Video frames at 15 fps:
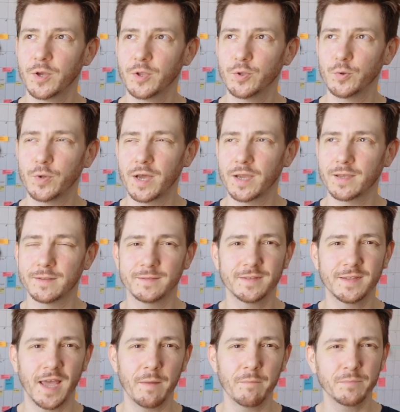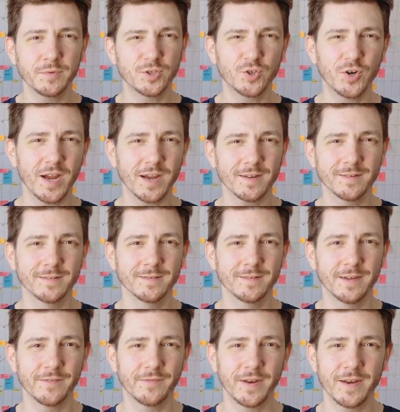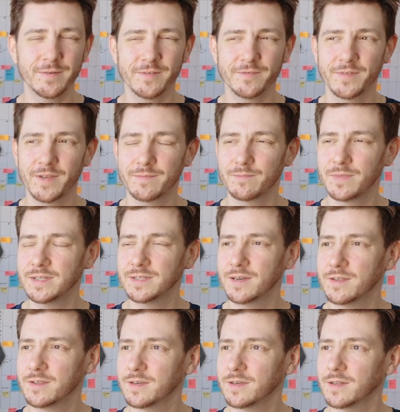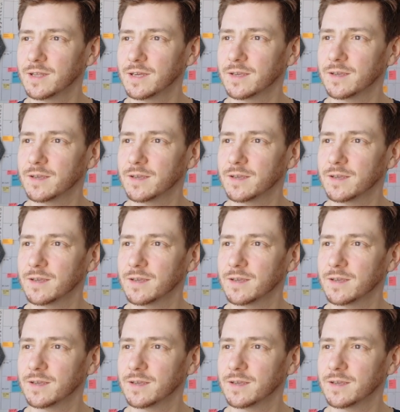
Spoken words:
do like a temp track, if that means anything. Like,